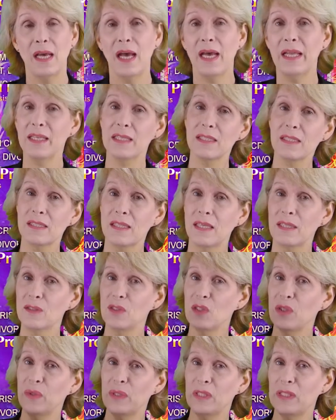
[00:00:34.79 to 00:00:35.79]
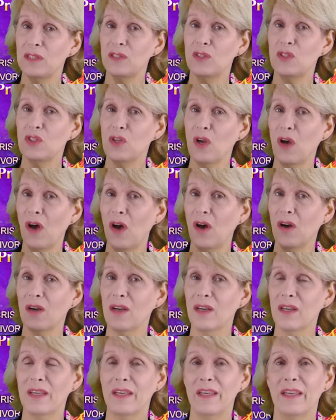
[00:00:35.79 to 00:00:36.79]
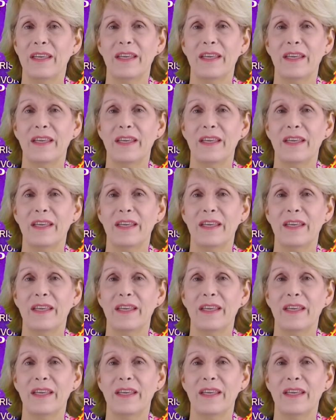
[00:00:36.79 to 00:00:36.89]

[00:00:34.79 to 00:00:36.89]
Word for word: and it sent you into shock.